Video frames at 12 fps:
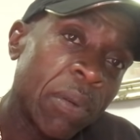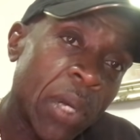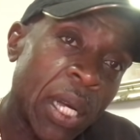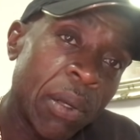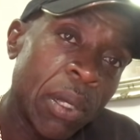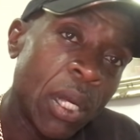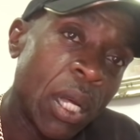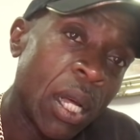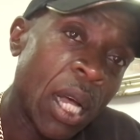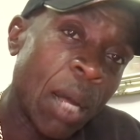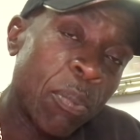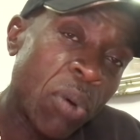Right?
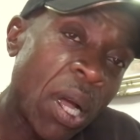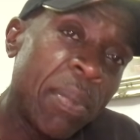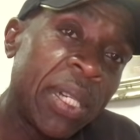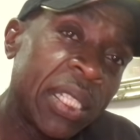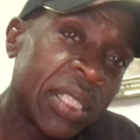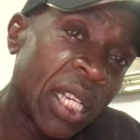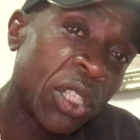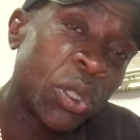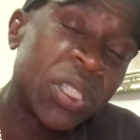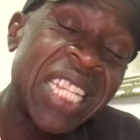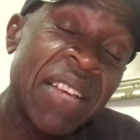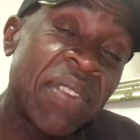A prime minister
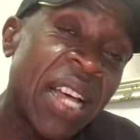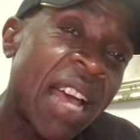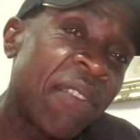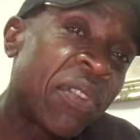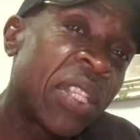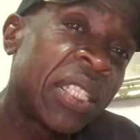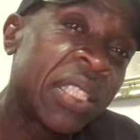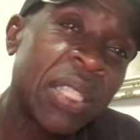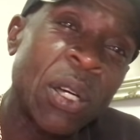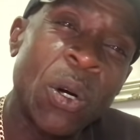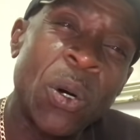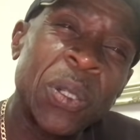should never have
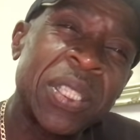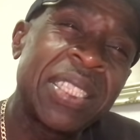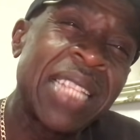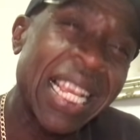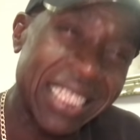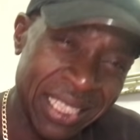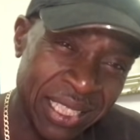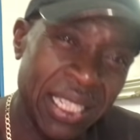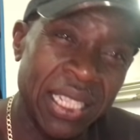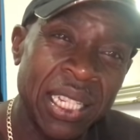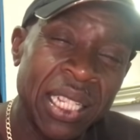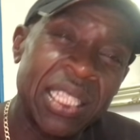the
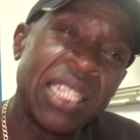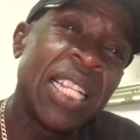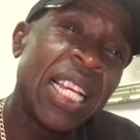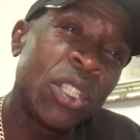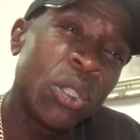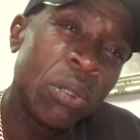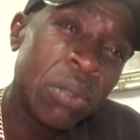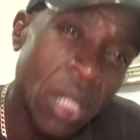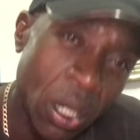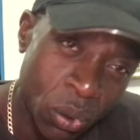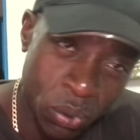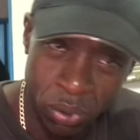audacity to let you
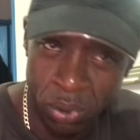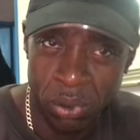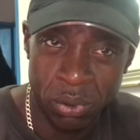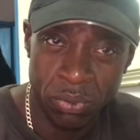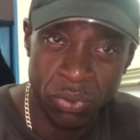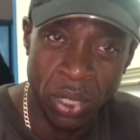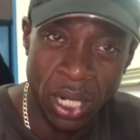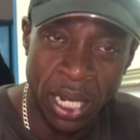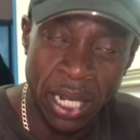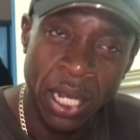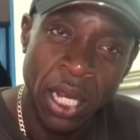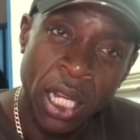know,
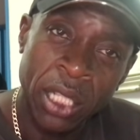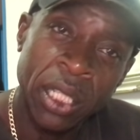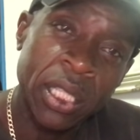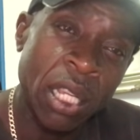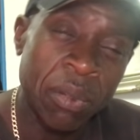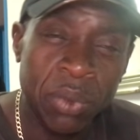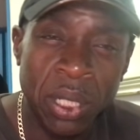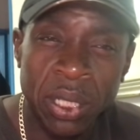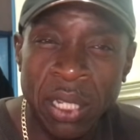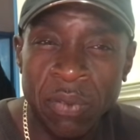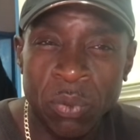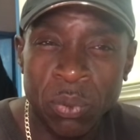right, that
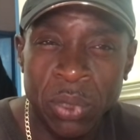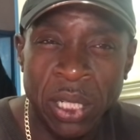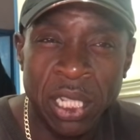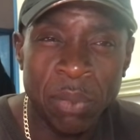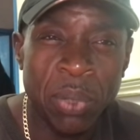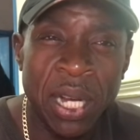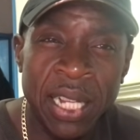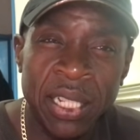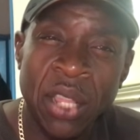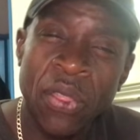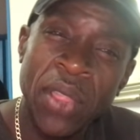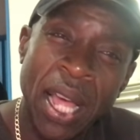they're buying
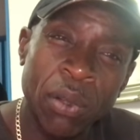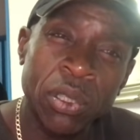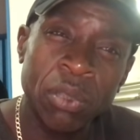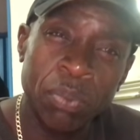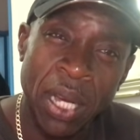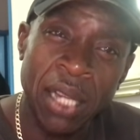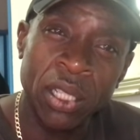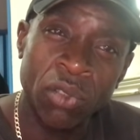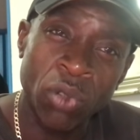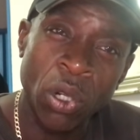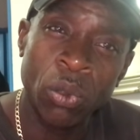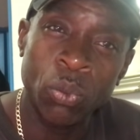£1,000 a
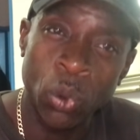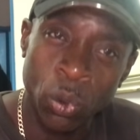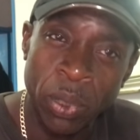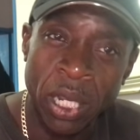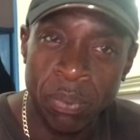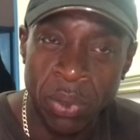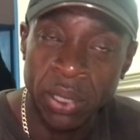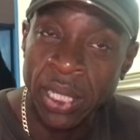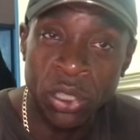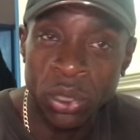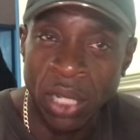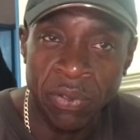roll of wallpaper.
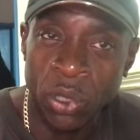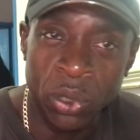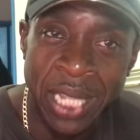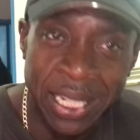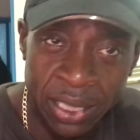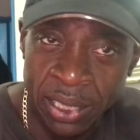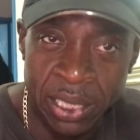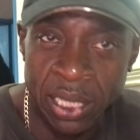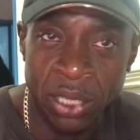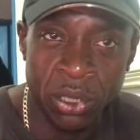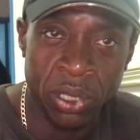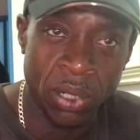They shouldn't have the audacity to
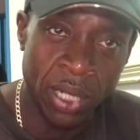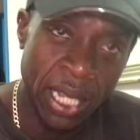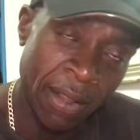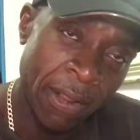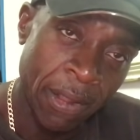let you know that.